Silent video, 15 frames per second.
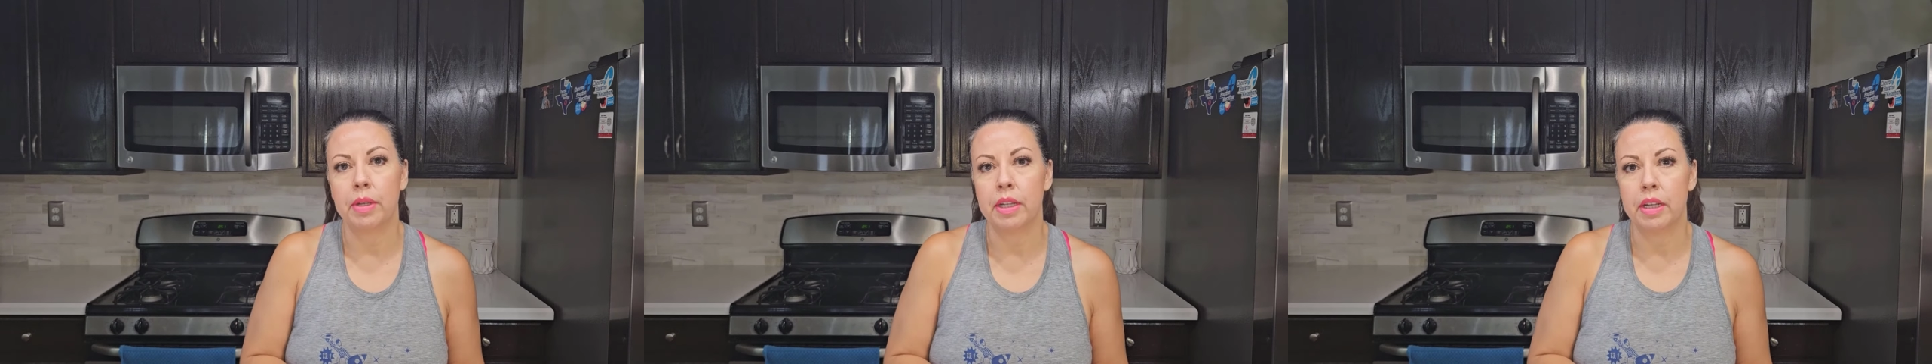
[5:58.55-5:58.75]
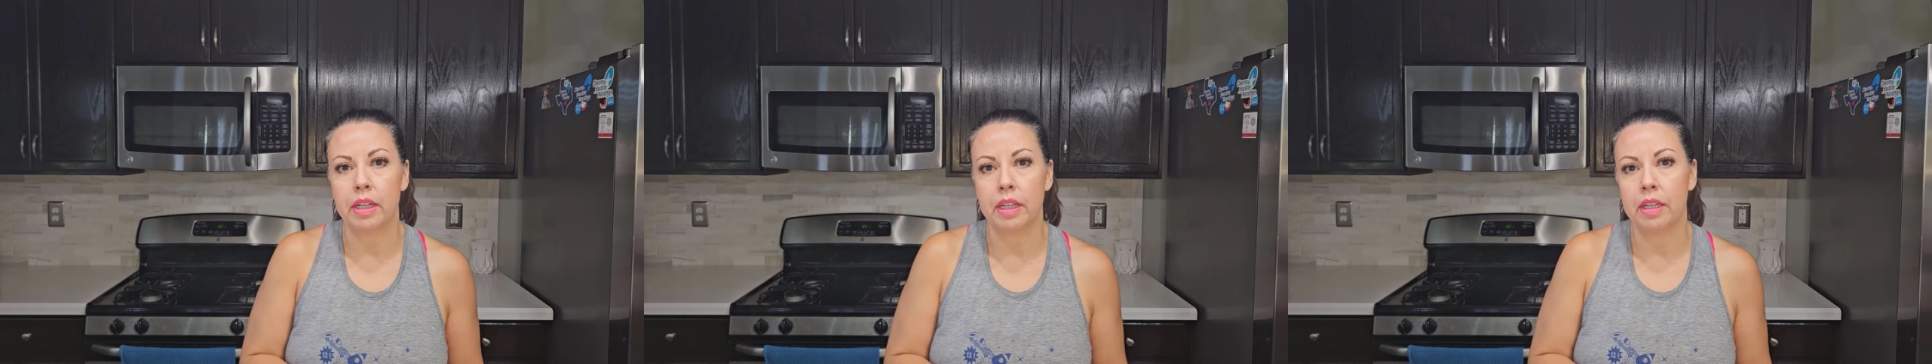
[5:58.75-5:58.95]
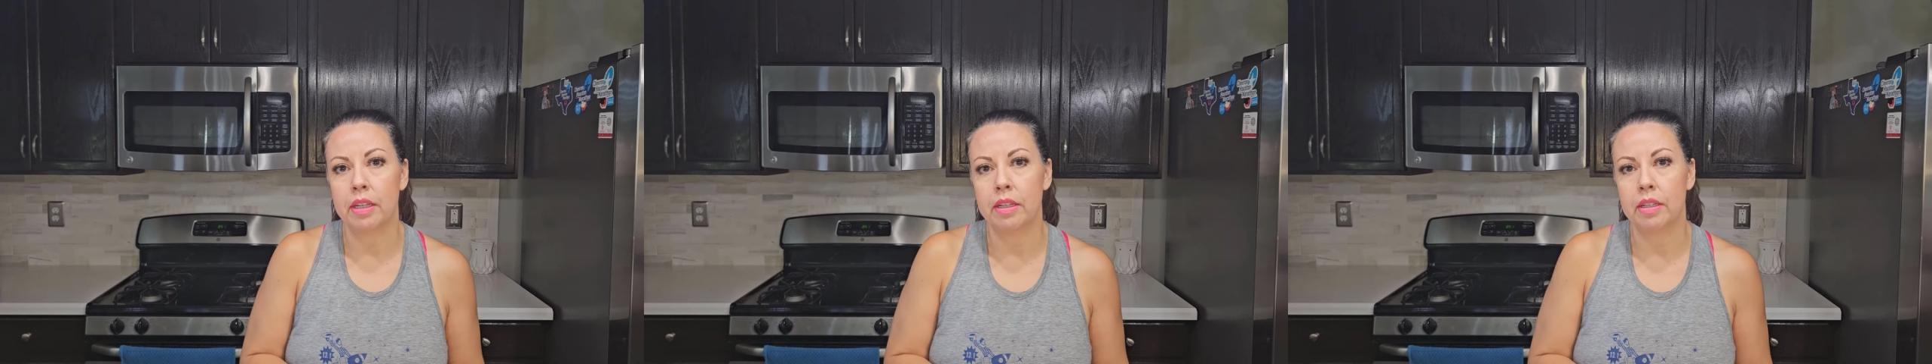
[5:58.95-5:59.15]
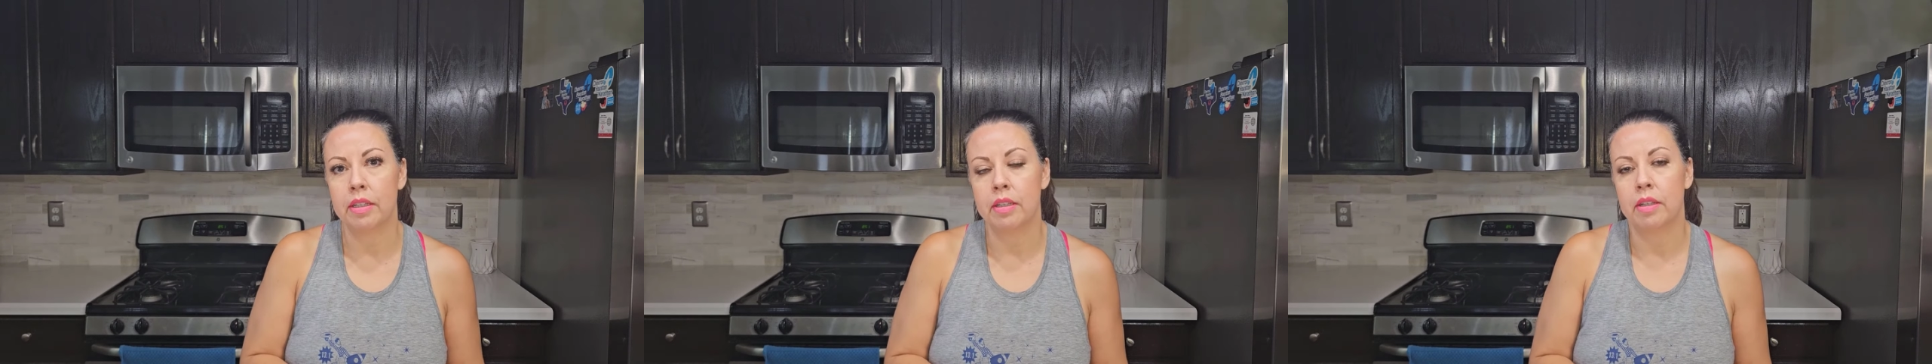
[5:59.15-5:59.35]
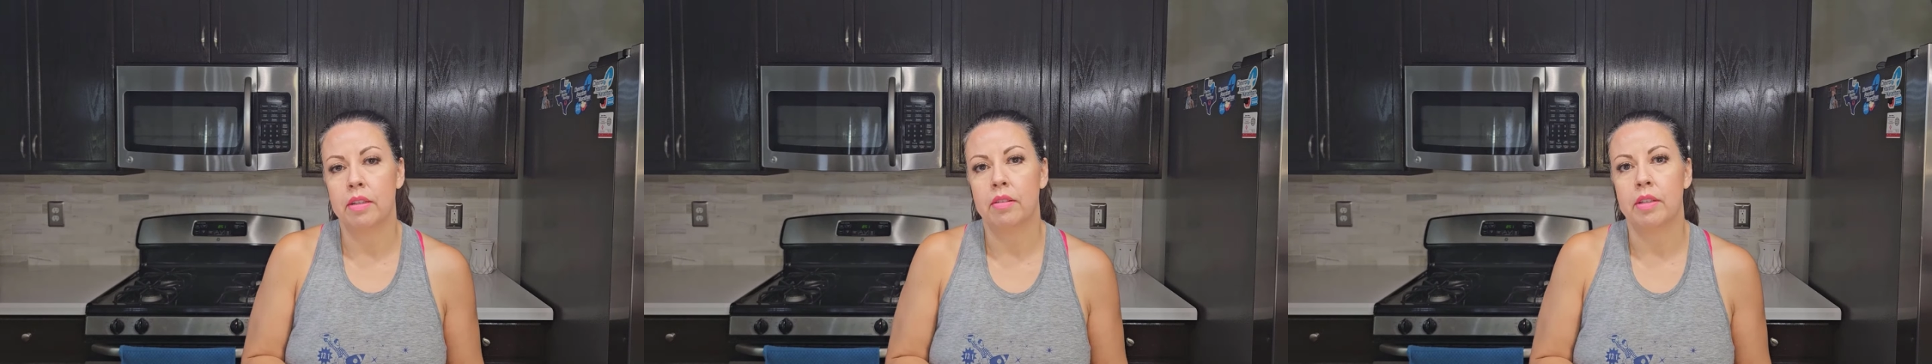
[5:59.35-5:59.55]
but
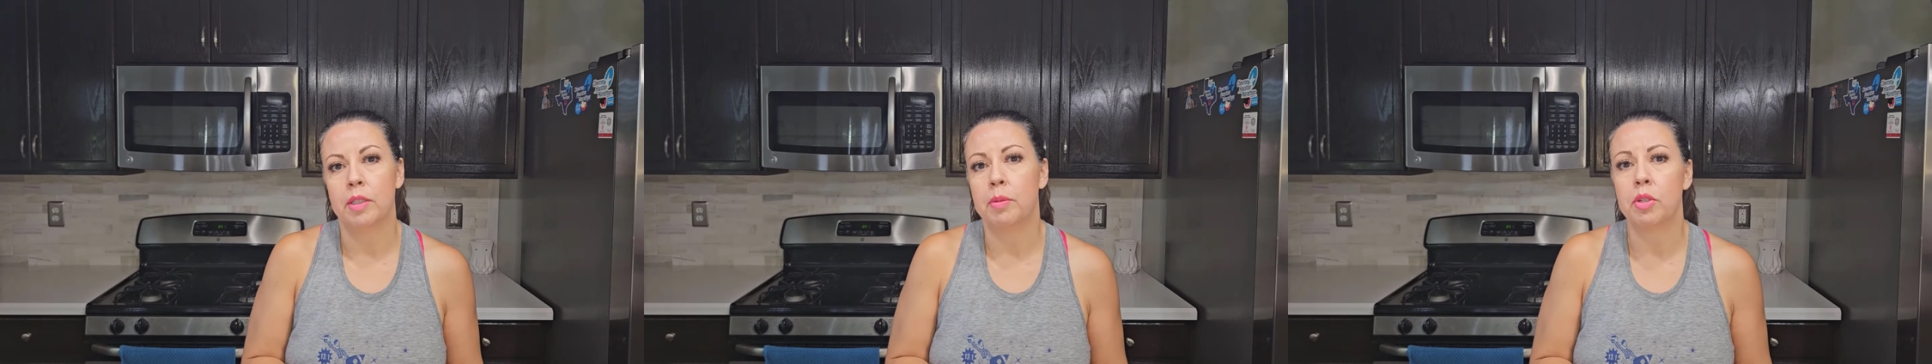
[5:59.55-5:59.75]
again,